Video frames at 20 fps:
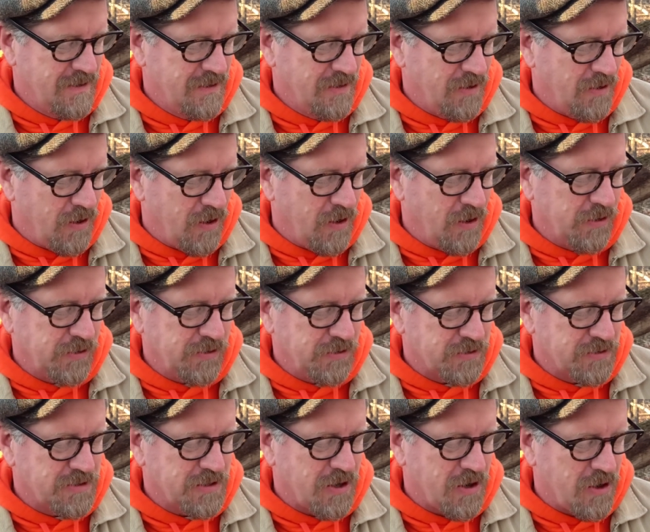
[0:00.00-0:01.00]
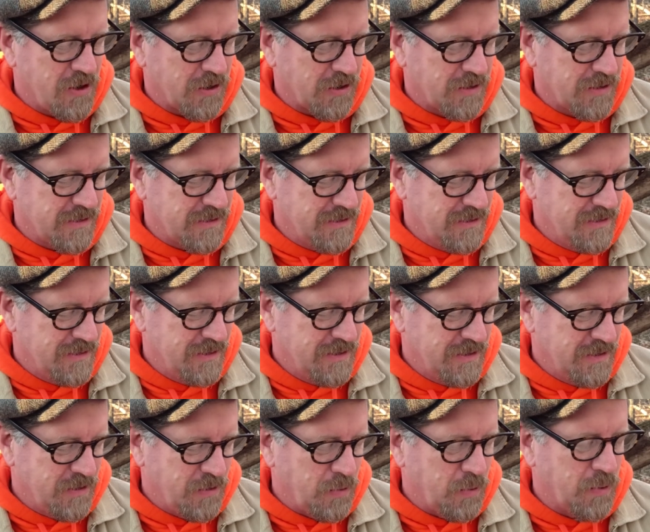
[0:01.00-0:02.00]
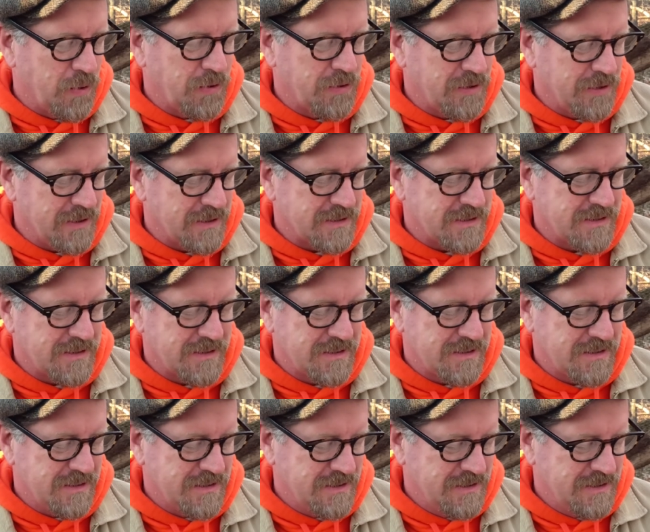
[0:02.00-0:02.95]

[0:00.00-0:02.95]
All your talk worthless